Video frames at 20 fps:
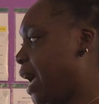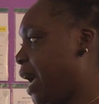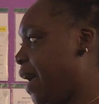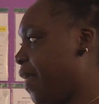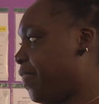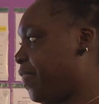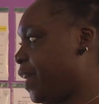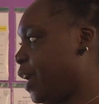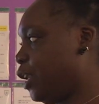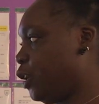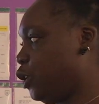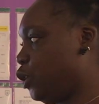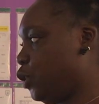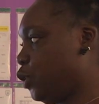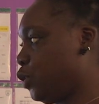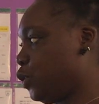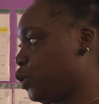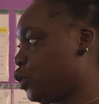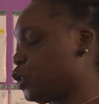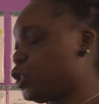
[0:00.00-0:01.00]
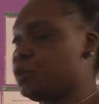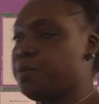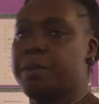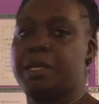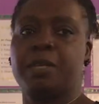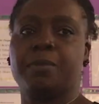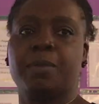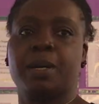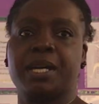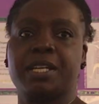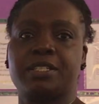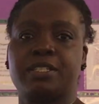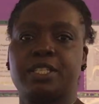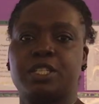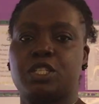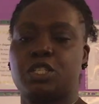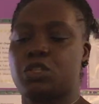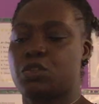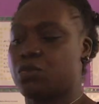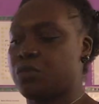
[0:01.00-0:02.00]
and then you could just minimize
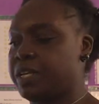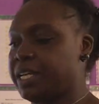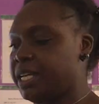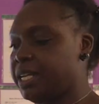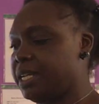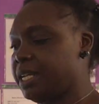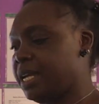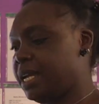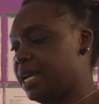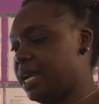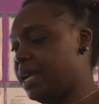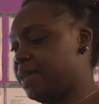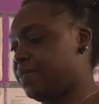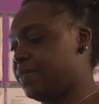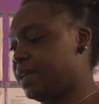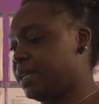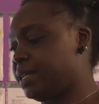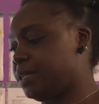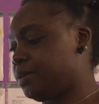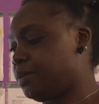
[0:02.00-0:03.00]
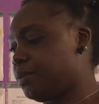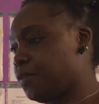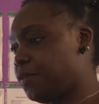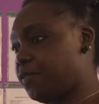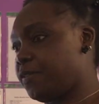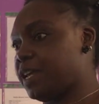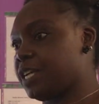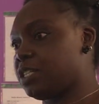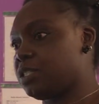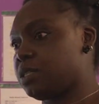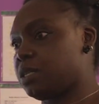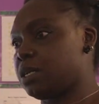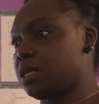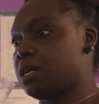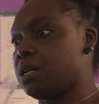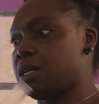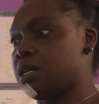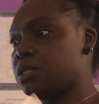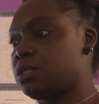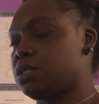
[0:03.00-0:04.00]
the screen and then flash the
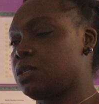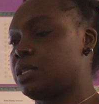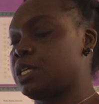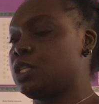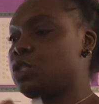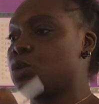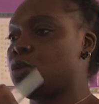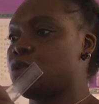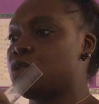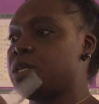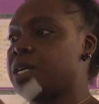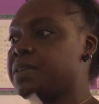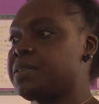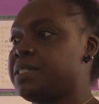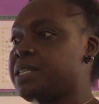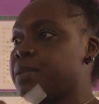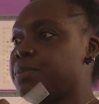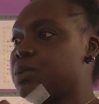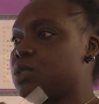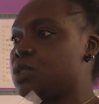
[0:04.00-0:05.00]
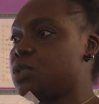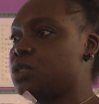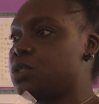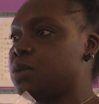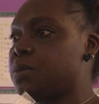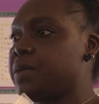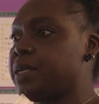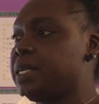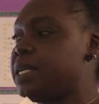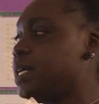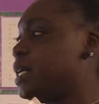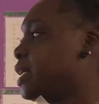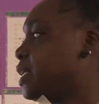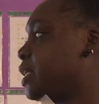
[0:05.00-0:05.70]
cards so that your child's able to do it.